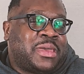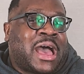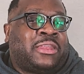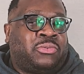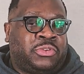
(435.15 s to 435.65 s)

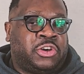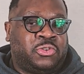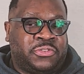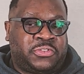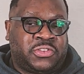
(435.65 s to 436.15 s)
I don't know
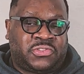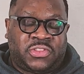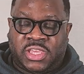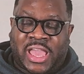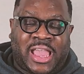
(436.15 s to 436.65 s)
if it's
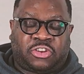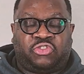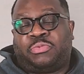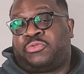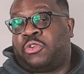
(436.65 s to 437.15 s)
the actors'
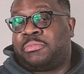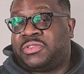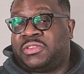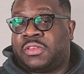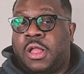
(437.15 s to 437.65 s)

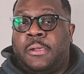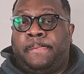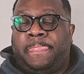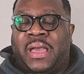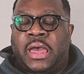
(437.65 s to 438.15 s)
performances.
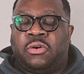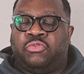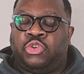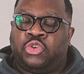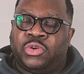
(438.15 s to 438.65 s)
I
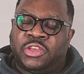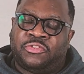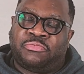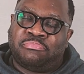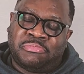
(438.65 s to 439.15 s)
don't know
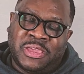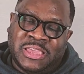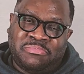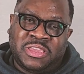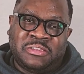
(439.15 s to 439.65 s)
if
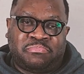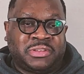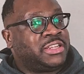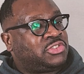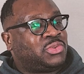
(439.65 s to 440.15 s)
maybe
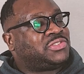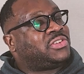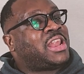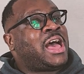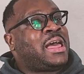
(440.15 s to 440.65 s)
Blitz was
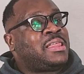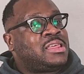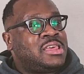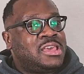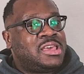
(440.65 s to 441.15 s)
not
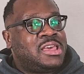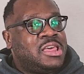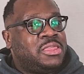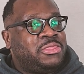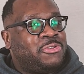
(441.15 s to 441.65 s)

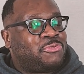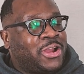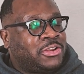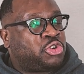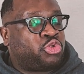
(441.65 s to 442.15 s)
the
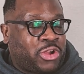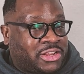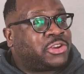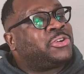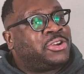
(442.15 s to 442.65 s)
right
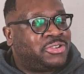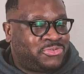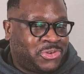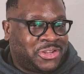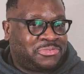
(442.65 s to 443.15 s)
director
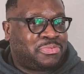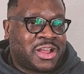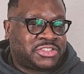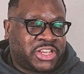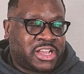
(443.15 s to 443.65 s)
for this
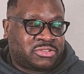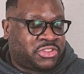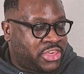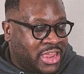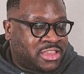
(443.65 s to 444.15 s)

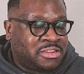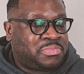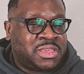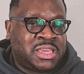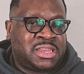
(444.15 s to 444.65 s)
project. That could
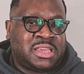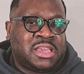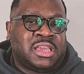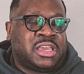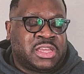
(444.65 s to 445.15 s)
be it.
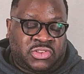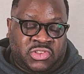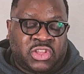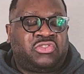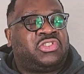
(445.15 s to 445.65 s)
It
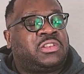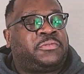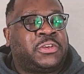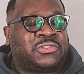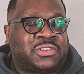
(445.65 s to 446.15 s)
it just
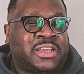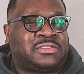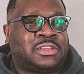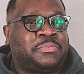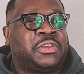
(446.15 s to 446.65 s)
feels like
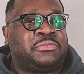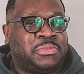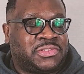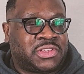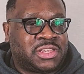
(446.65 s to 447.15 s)
something's
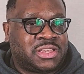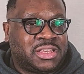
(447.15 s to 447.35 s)
missing.